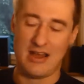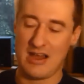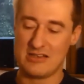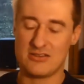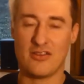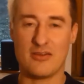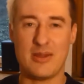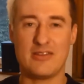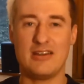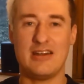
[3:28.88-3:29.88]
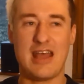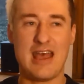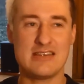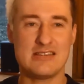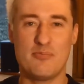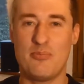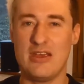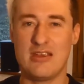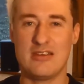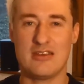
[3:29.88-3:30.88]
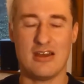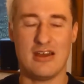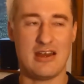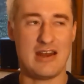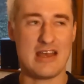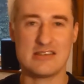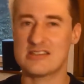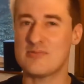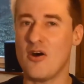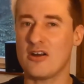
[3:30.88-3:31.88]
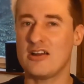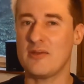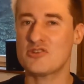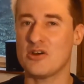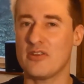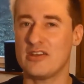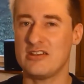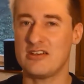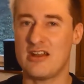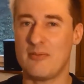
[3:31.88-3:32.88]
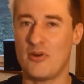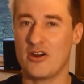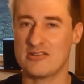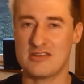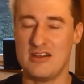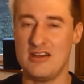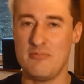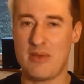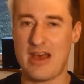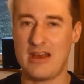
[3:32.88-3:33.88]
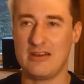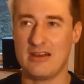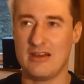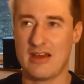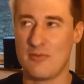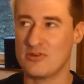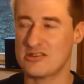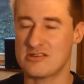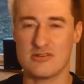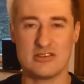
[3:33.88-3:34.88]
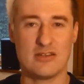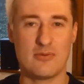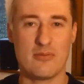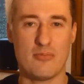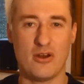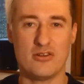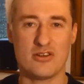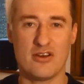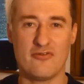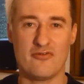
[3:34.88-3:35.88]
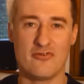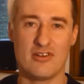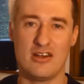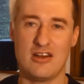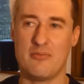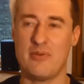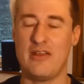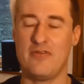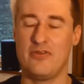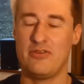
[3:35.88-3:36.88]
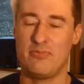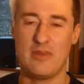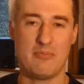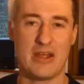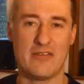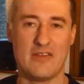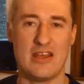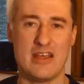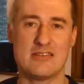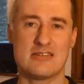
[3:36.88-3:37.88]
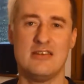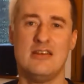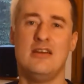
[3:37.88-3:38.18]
I saw them at the last big, last small club show they did in Hamburg. It's an indie band. I was associated with the Molotov Club in back in the days,